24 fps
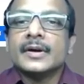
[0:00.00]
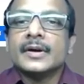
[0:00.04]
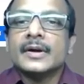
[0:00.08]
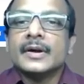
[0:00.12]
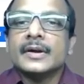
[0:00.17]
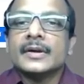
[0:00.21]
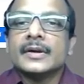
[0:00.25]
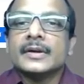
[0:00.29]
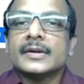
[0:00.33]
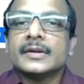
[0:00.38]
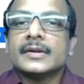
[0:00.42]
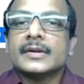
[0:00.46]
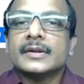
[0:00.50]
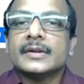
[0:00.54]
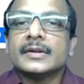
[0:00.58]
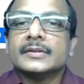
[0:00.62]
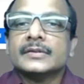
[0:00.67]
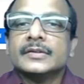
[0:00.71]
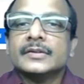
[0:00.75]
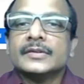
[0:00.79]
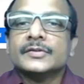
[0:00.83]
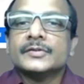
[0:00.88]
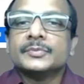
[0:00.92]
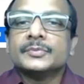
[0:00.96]
I click
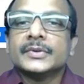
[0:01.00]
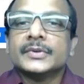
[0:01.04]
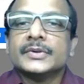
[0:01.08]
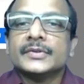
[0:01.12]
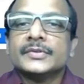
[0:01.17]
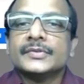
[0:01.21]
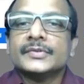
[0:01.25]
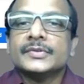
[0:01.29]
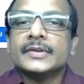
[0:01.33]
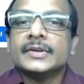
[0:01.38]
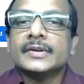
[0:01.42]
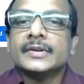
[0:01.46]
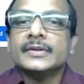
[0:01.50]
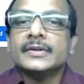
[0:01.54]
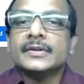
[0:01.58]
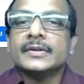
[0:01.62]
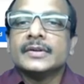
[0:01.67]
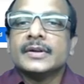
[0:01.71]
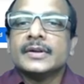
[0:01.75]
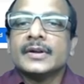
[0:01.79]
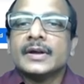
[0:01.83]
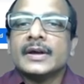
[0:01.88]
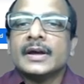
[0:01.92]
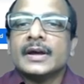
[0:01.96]
this person
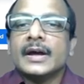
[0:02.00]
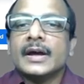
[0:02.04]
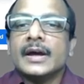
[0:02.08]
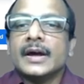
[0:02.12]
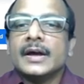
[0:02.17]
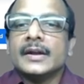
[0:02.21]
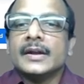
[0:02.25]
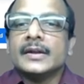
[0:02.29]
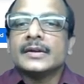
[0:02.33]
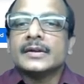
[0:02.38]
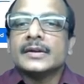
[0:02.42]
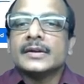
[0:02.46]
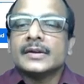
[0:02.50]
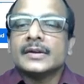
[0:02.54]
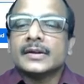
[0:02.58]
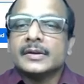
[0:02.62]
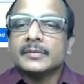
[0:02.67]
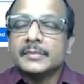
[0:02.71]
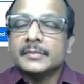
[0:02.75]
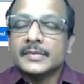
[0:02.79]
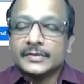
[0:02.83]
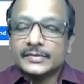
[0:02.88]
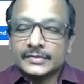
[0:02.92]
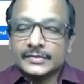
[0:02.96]
and click a
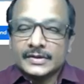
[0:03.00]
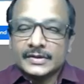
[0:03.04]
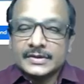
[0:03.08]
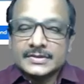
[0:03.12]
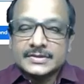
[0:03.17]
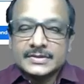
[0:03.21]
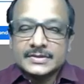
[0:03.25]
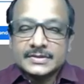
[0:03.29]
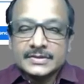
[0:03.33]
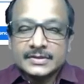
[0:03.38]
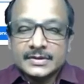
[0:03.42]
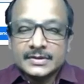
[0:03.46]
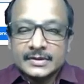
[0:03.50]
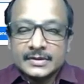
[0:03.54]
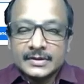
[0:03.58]
message.